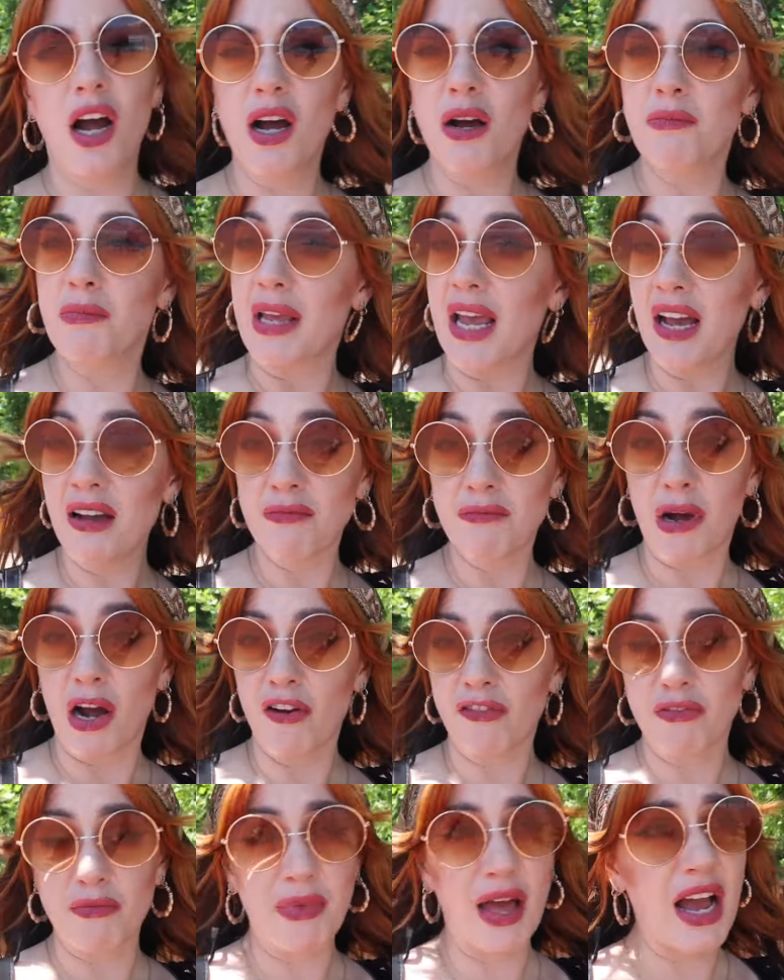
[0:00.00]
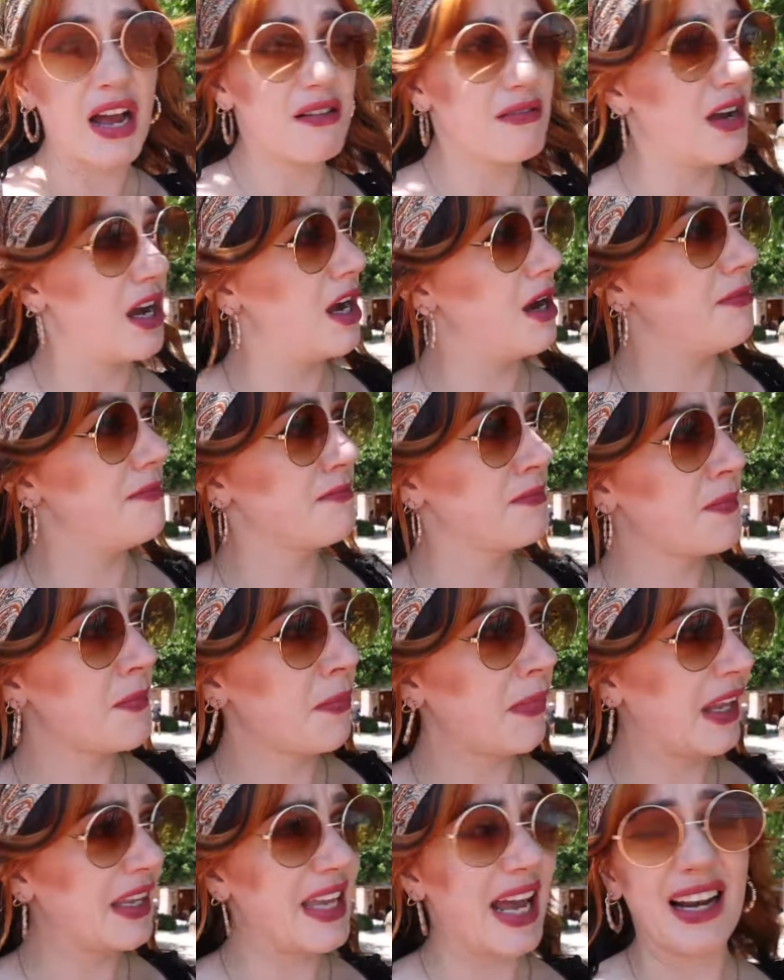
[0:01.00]
Um, but yeah, apart from that, um,
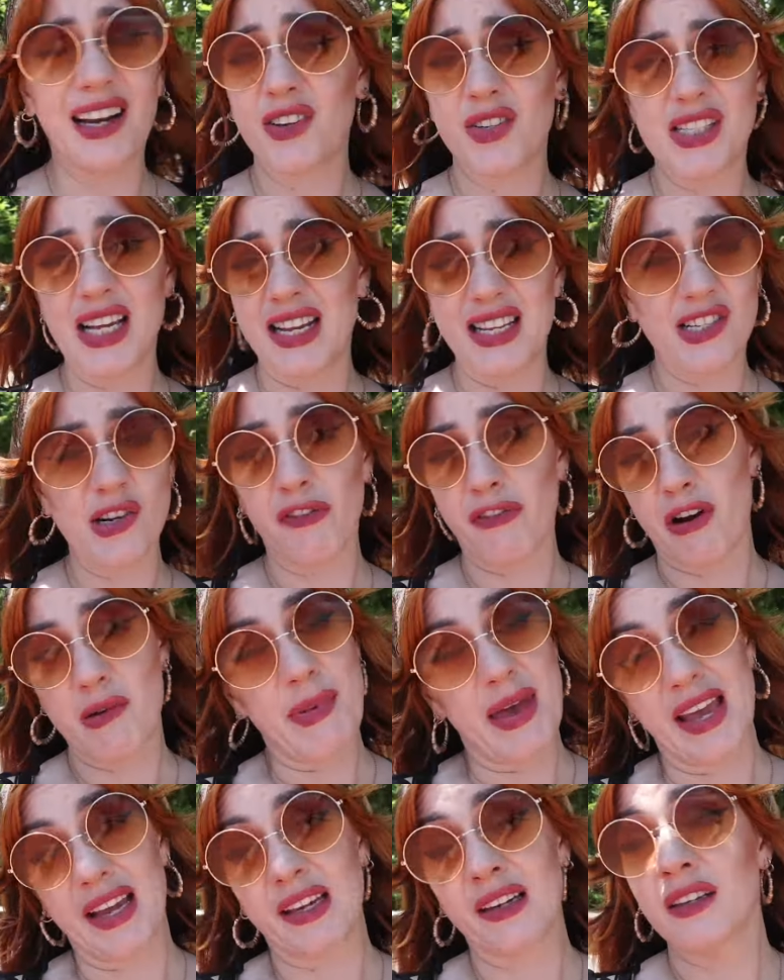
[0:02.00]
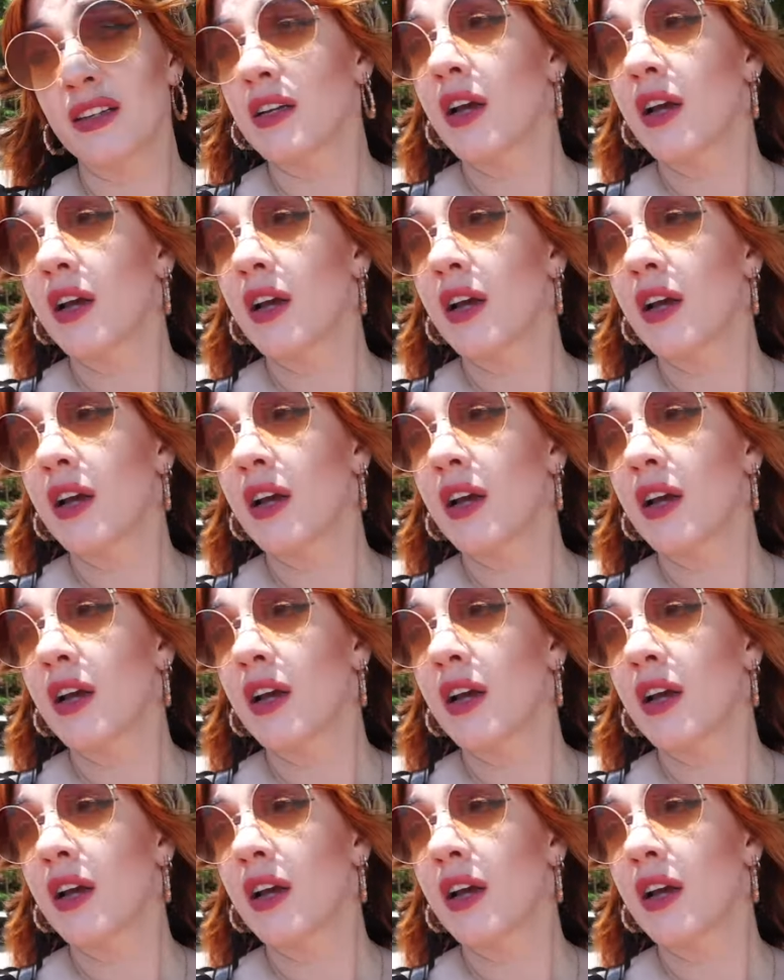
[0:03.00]
yeah, like I say, it's not very big.